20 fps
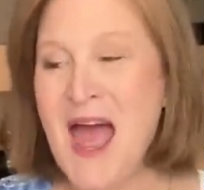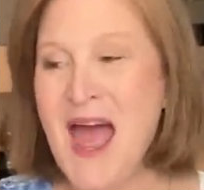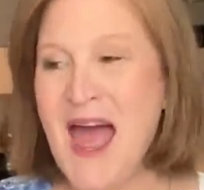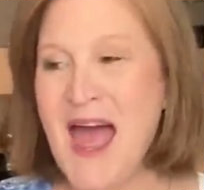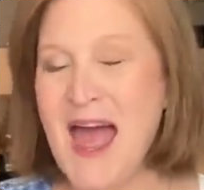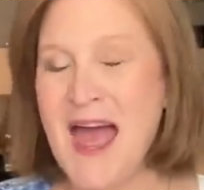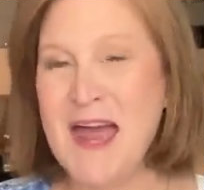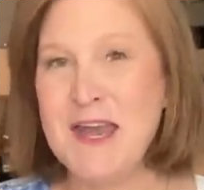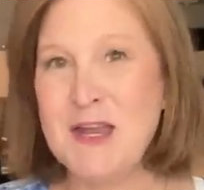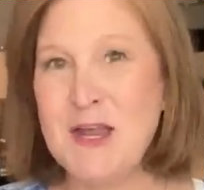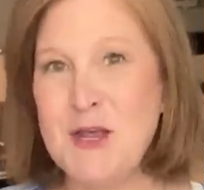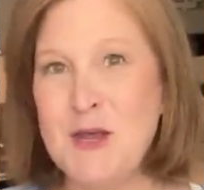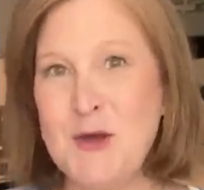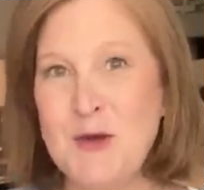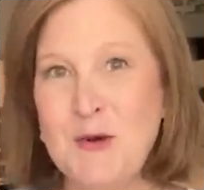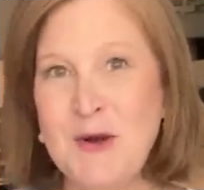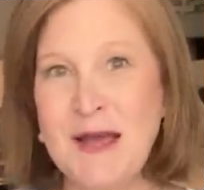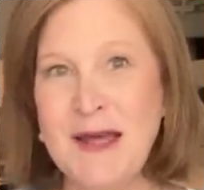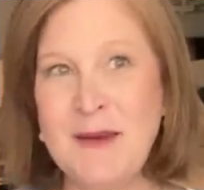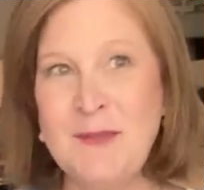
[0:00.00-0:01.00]
And
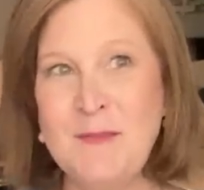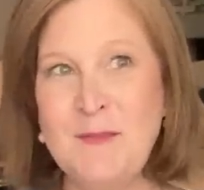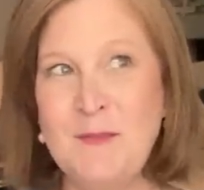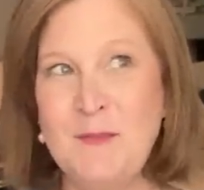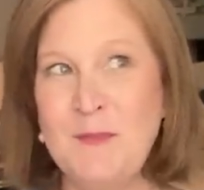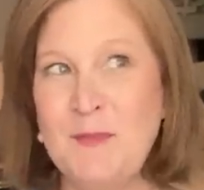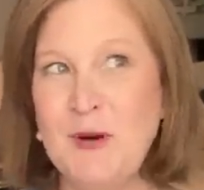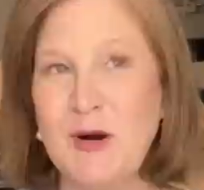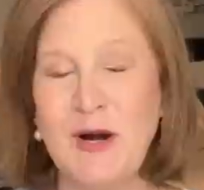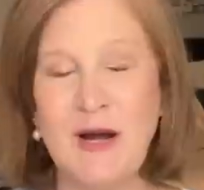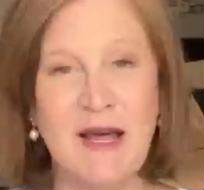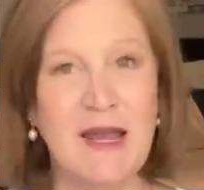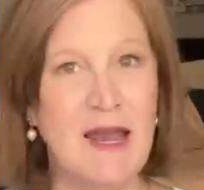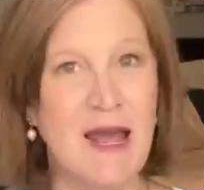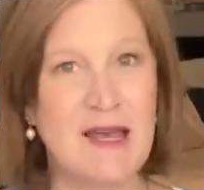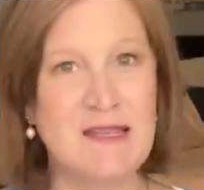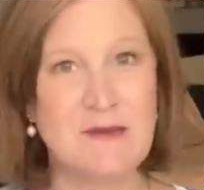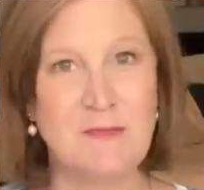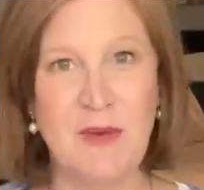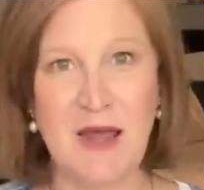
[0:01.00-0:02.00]
you can put
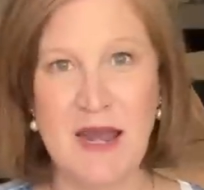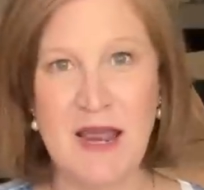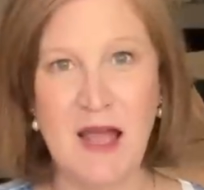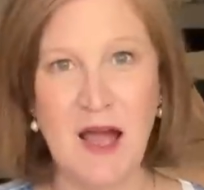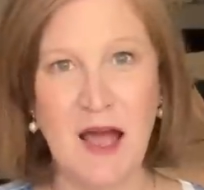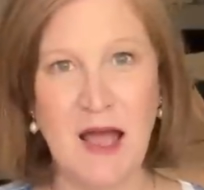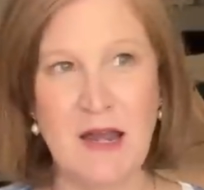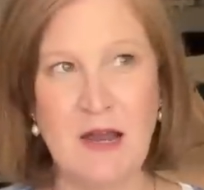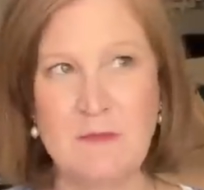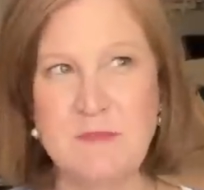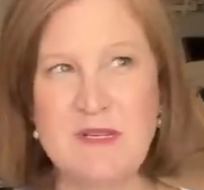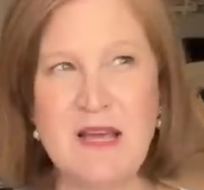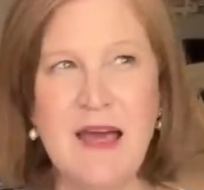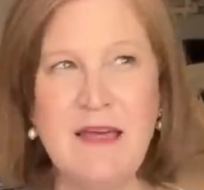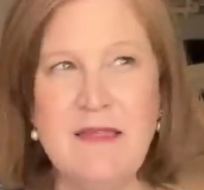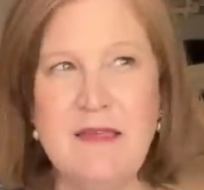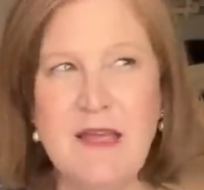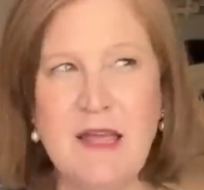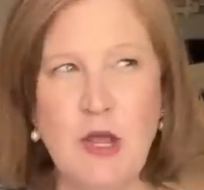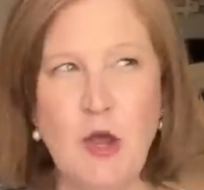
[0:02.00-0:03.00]
as many items. I
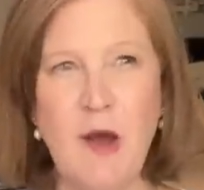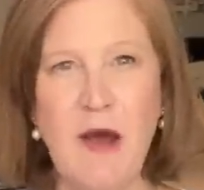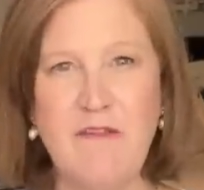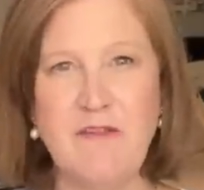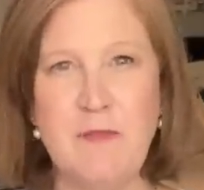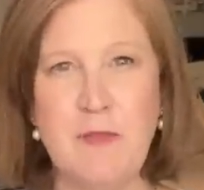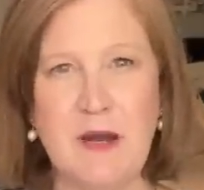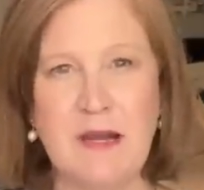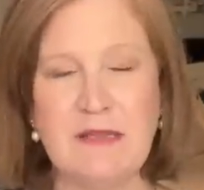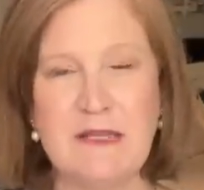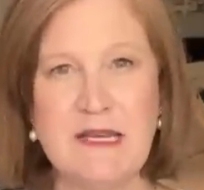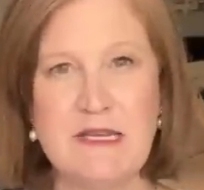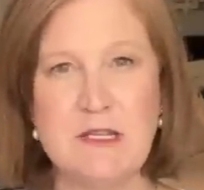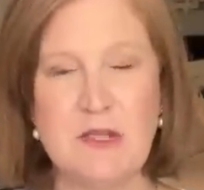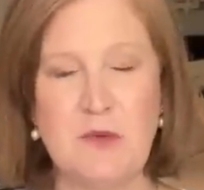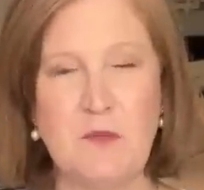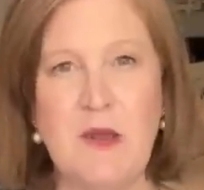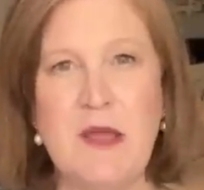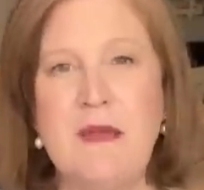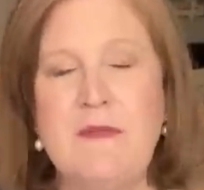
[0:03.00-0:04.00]
think you have to put at least
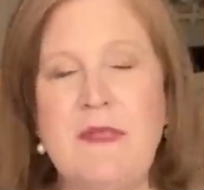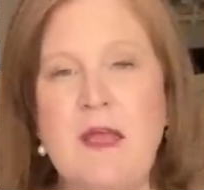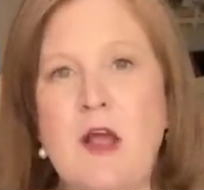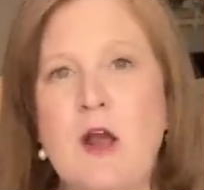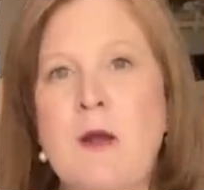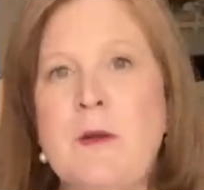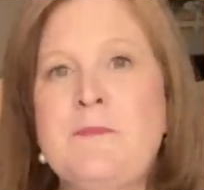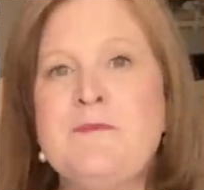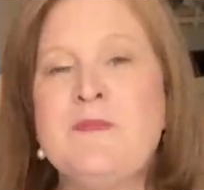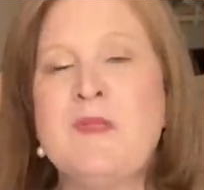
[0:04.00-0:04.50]
three in there.